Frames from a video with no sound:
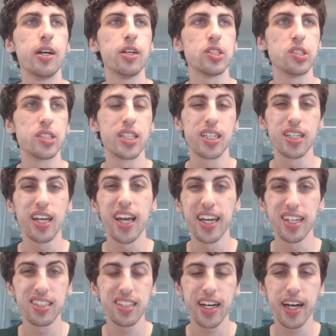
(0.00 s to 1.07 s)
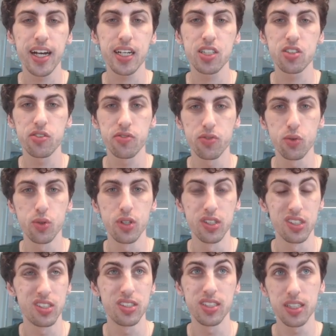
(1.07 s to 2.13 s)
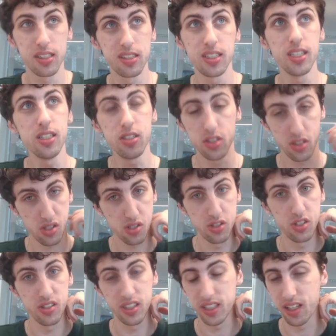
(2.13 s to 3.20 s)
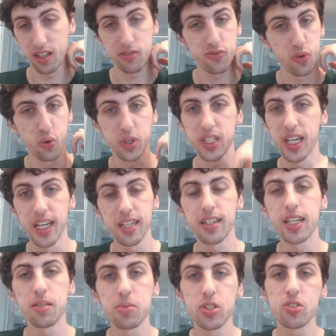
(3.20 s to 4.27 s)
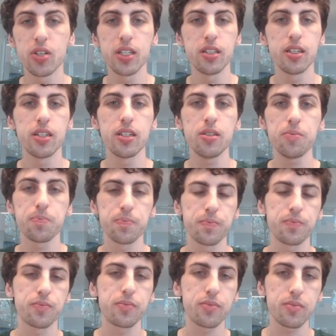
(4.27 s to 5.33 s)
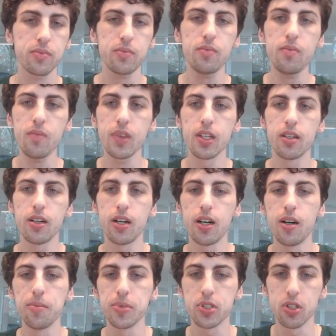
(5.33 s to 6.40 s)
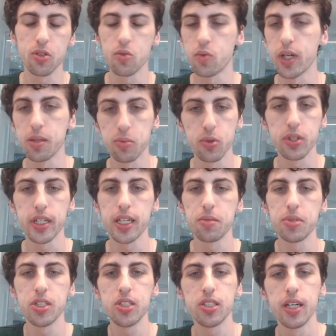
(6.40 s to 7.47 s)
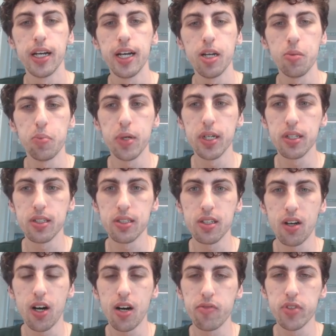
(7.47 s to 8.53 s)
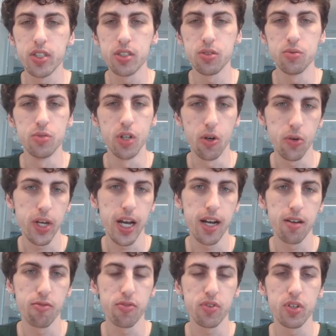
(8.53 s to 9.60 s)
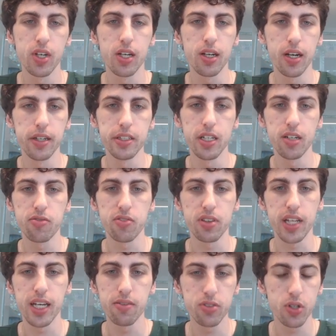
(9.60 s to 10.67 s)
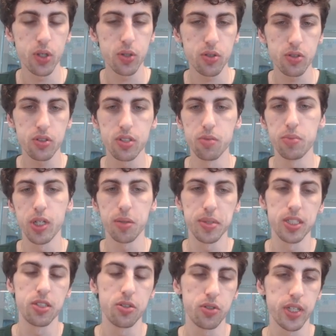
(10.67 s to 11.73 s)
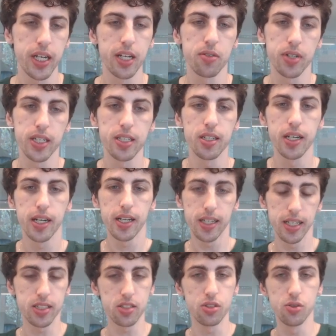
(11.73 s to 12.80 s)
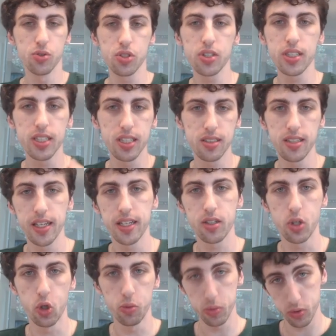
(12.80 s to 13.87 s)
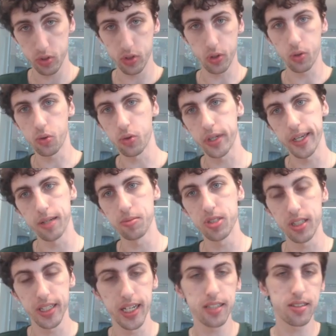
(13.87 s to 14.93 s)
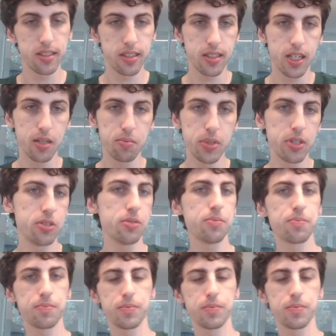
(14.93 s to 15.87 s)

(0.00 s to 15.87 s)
So you're getting 8 attacks for 6 each. So you're dealing like 48 damage right there. So way more damage. But often you don't have enough life total to be able to do that, right? It's usually going to take almost the whole game to get to the combo.